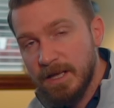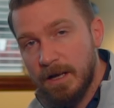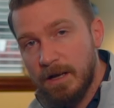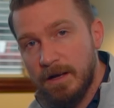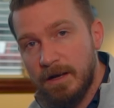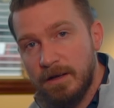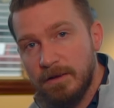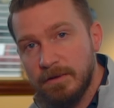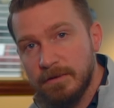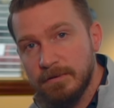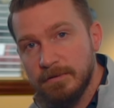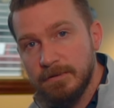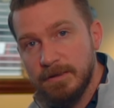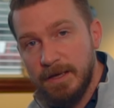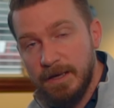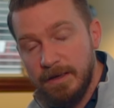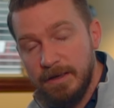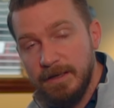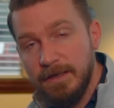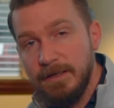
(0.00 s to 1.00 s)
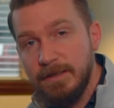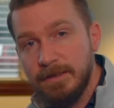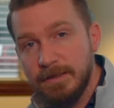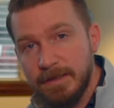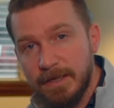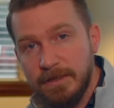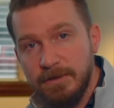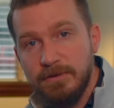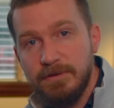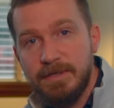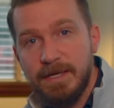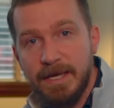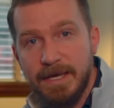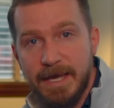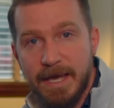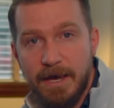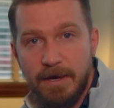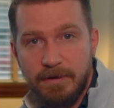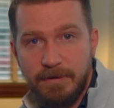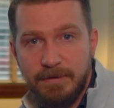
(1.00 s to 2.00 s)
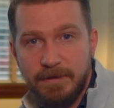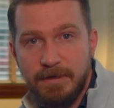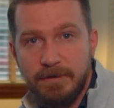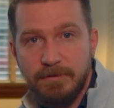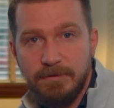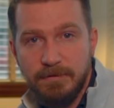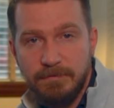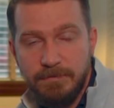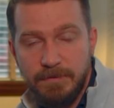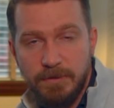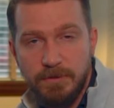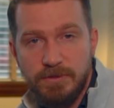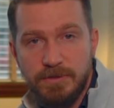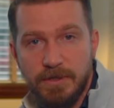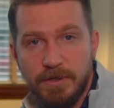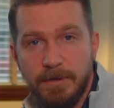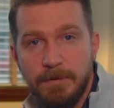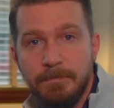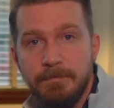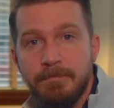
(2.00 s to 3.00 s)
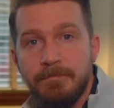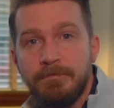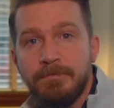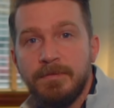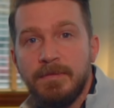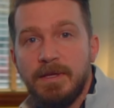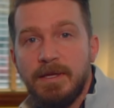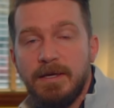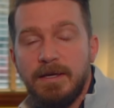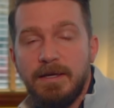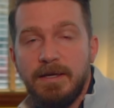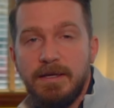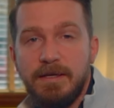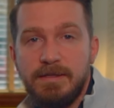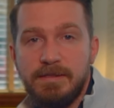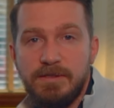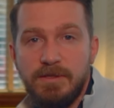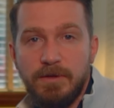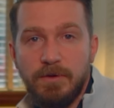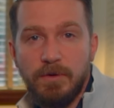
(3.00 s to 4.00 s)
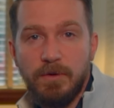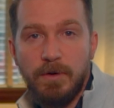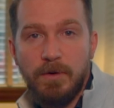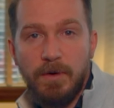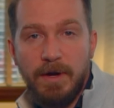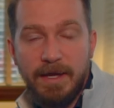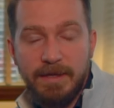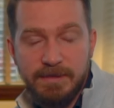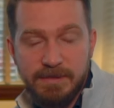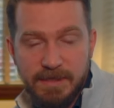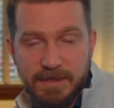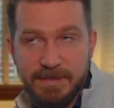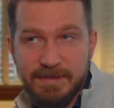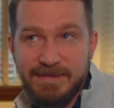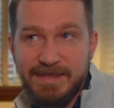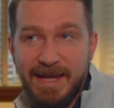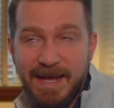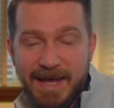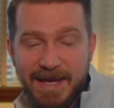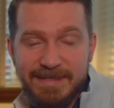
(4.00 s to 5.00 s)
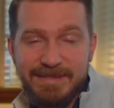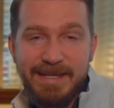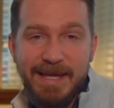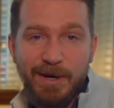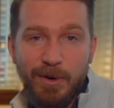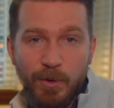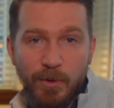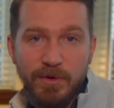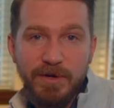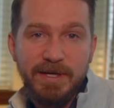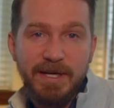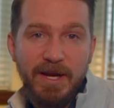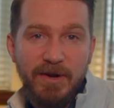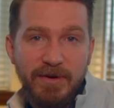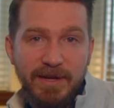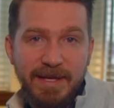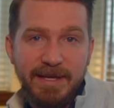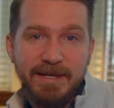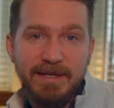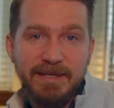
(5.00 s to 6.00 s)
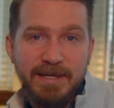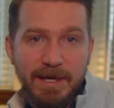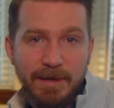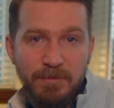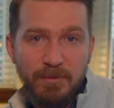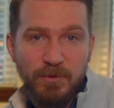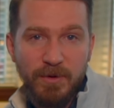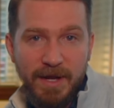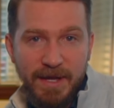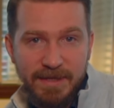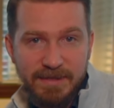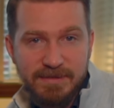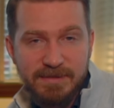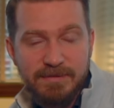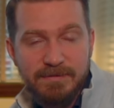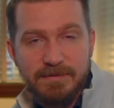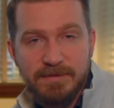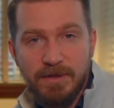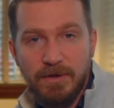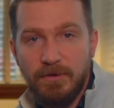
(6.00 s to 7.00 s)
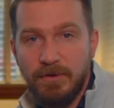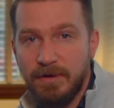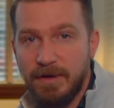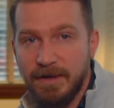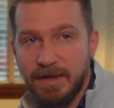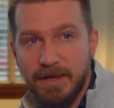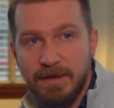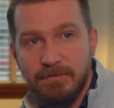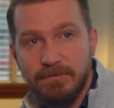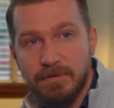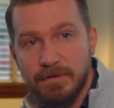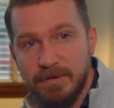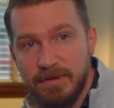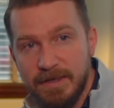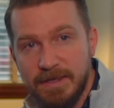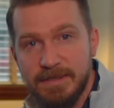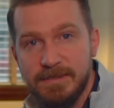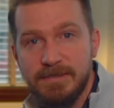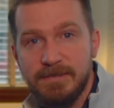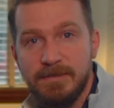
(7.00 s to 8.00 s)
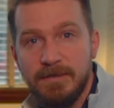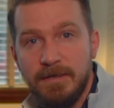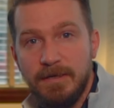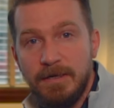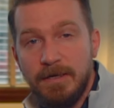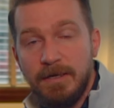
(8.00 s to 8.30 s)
anything that you take out of there in the future is taxed at ordinary income rates. So again, for this